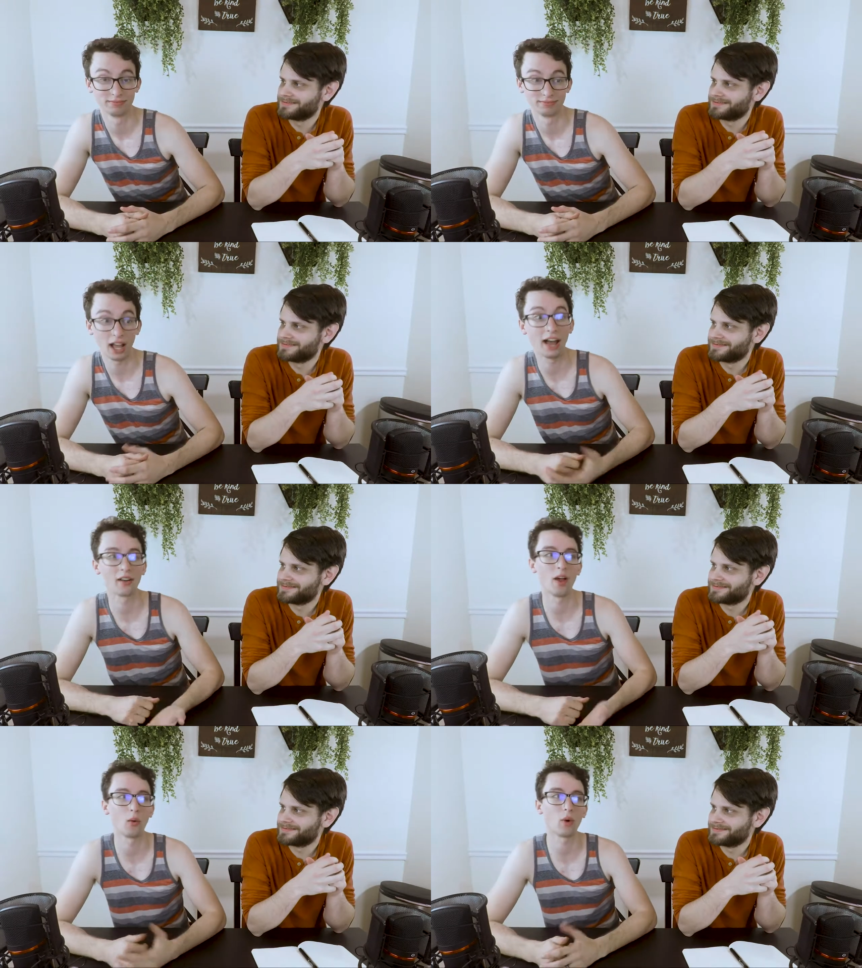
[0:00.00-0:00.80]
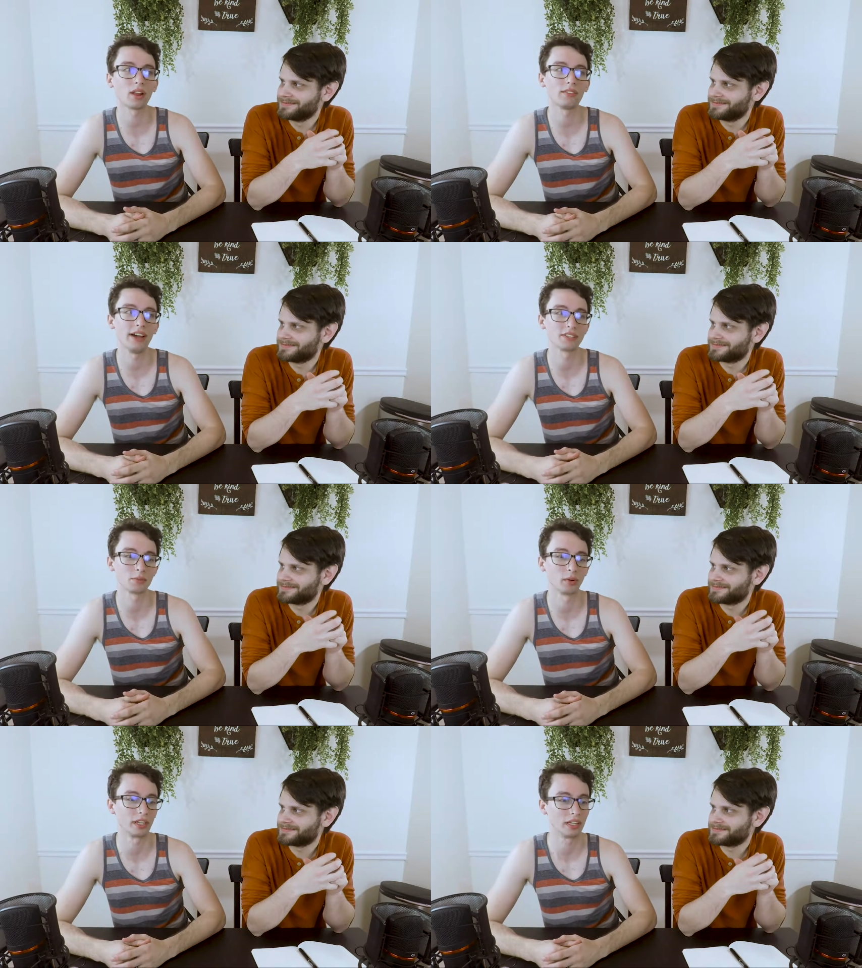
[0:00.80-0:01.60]
Speaker 1: I don't know. Wall of Ice
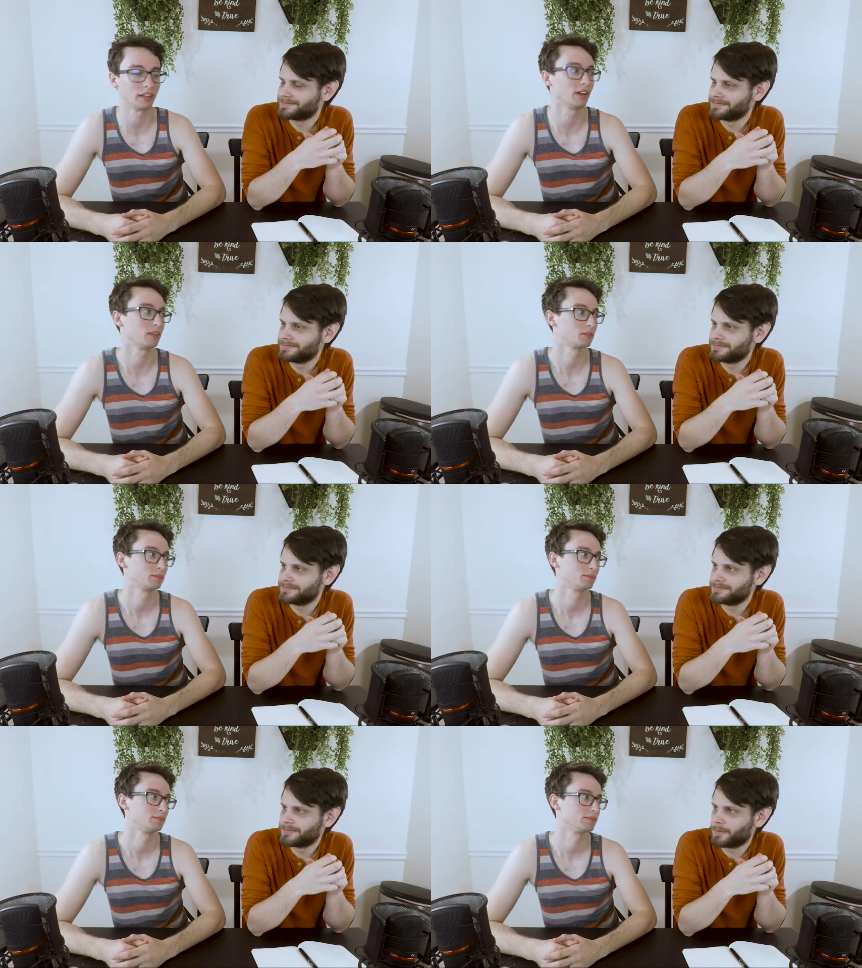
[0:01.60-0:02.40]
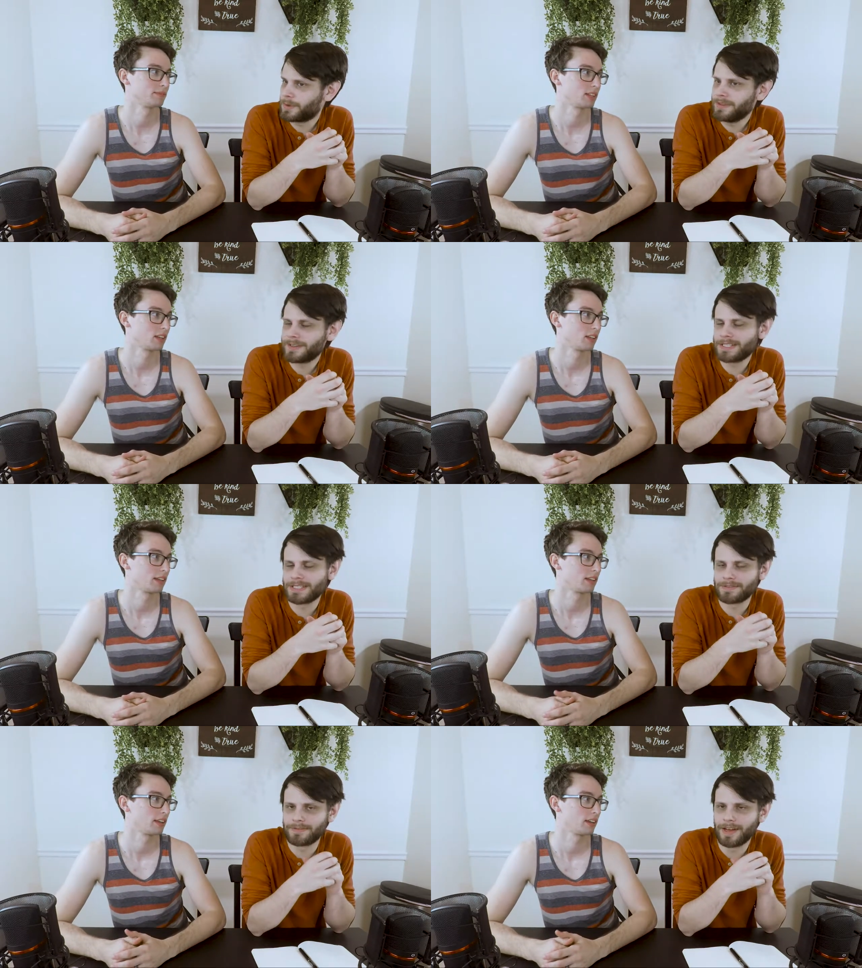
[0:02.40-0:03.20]
is pretty good though.
Speaker 2: Wall of
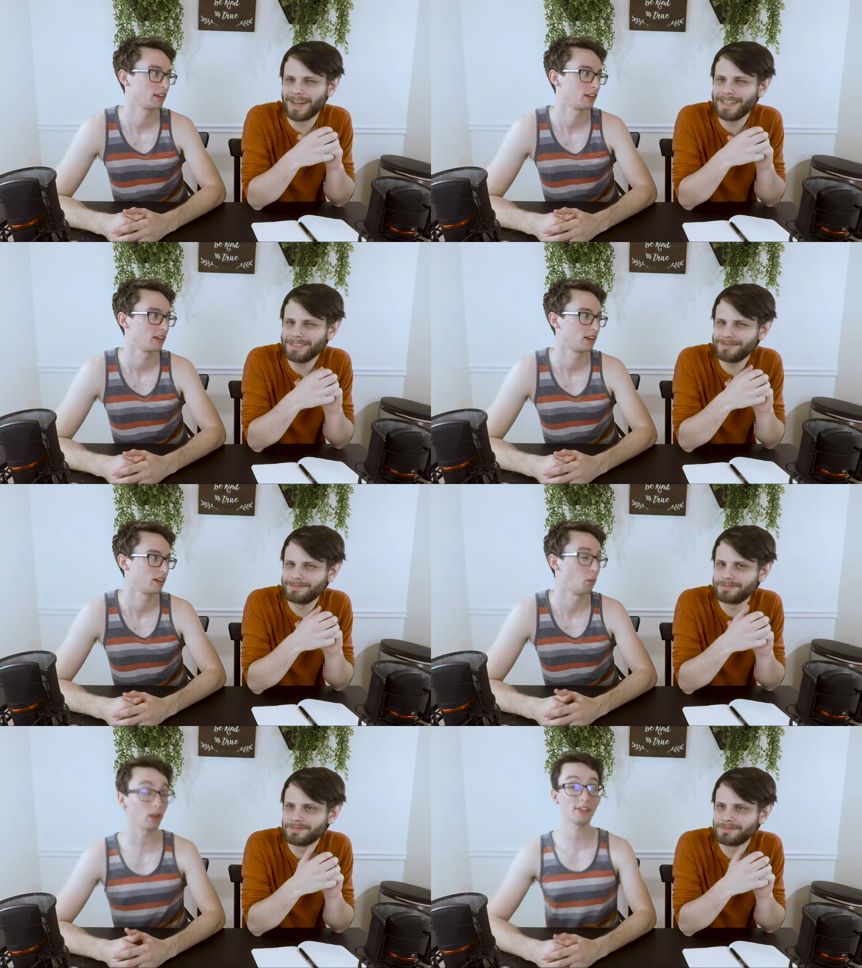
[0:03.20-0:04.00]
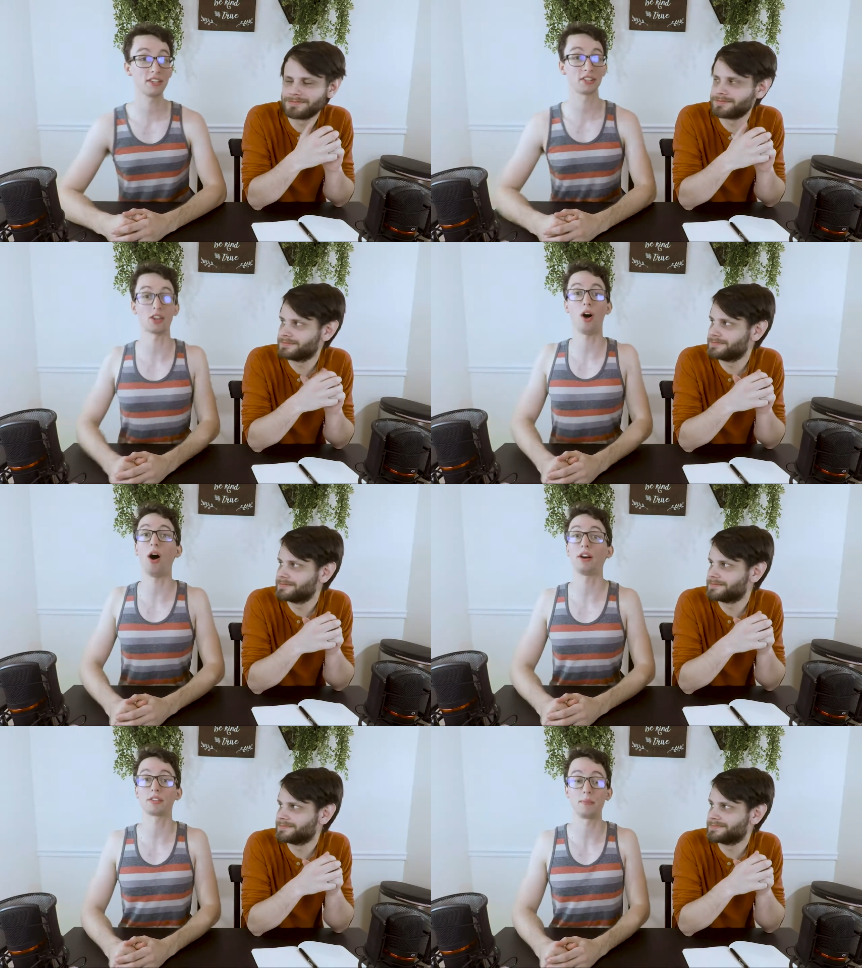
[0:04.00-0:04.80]
Ice is fine.
Speaker 1: Wall of Ice is
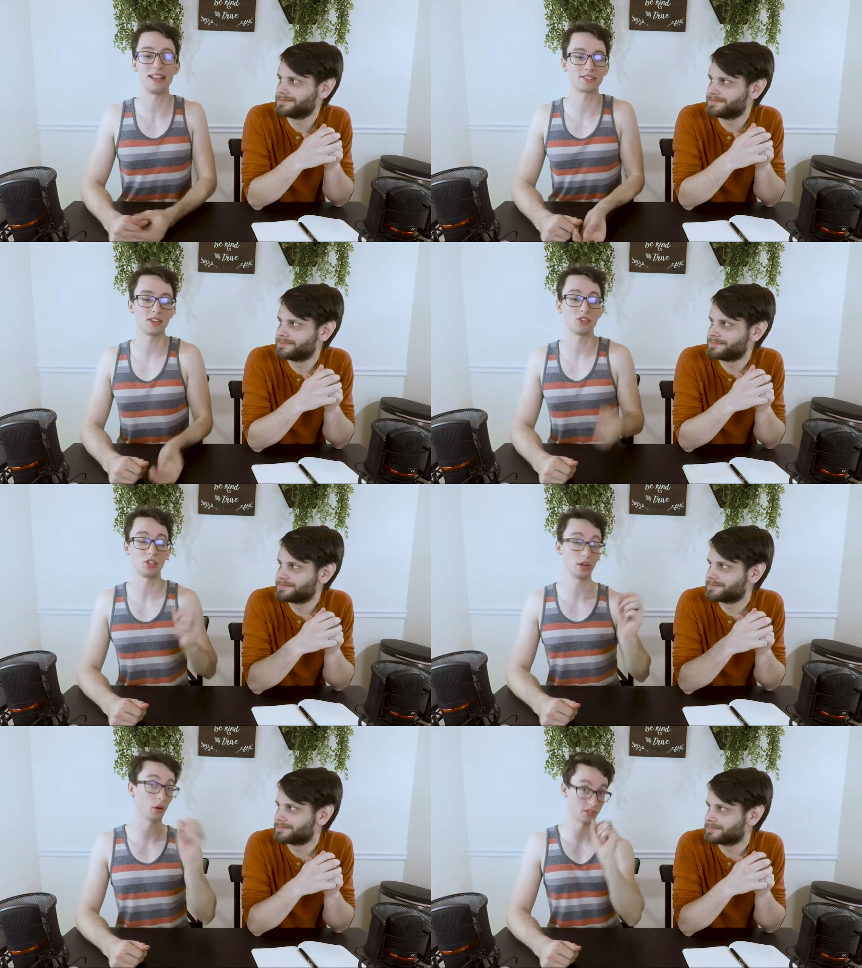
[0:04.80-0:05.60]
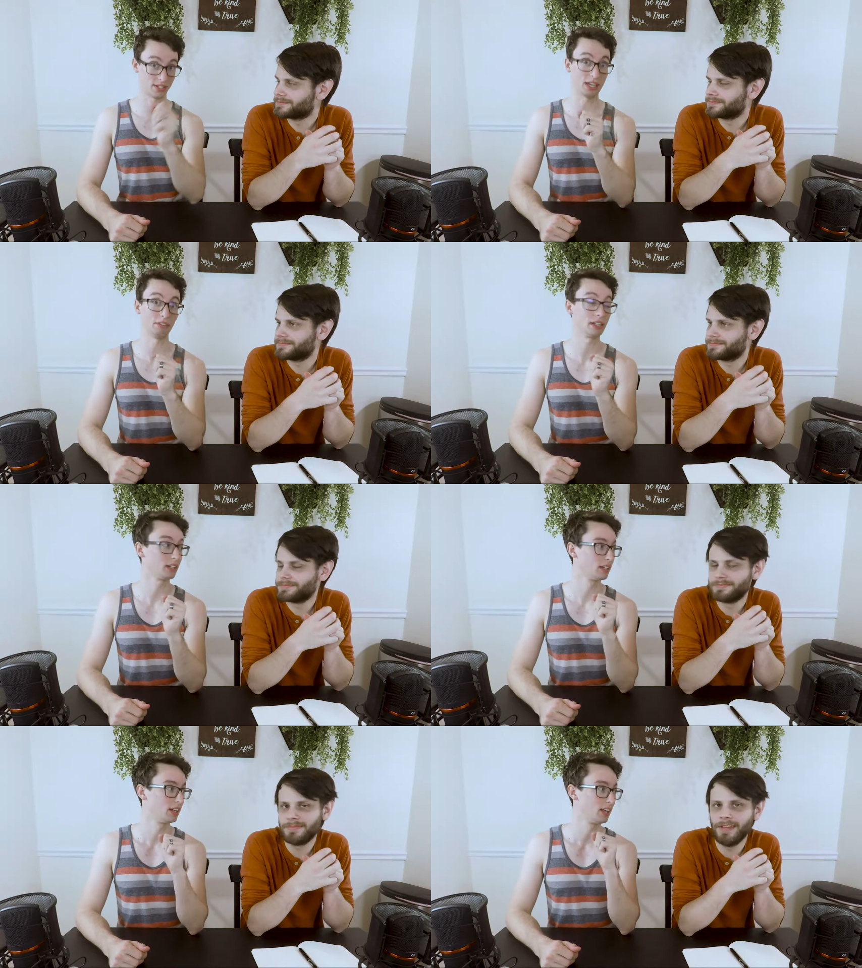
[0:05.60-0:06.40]
awesome. It's zero
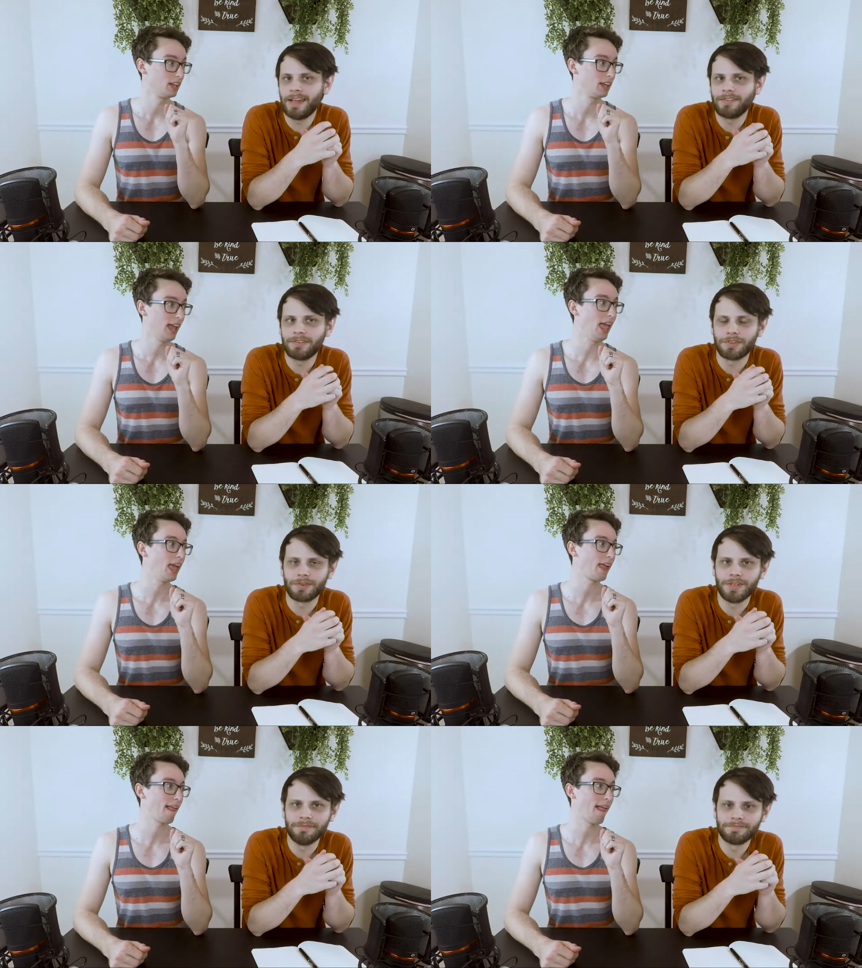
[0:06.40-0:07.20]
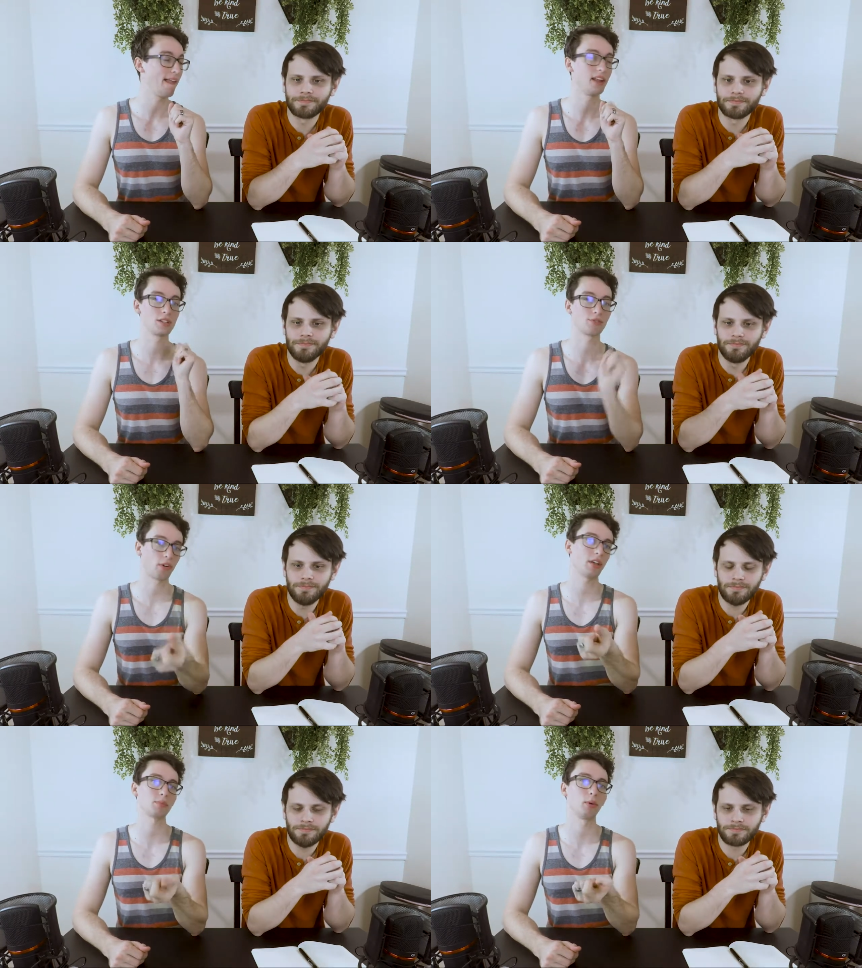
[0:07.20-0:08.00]
seven.
Speaker 2: Yeah, for three.
Speaker 1: And then it's
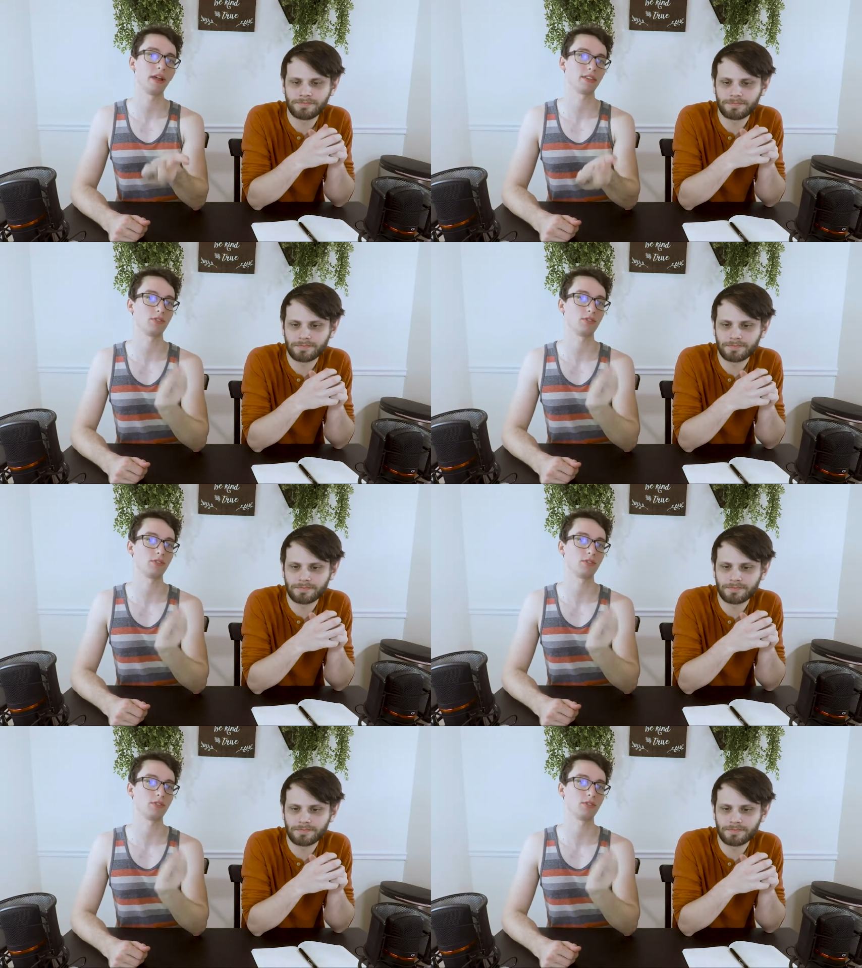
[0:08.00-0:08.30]
frost breath if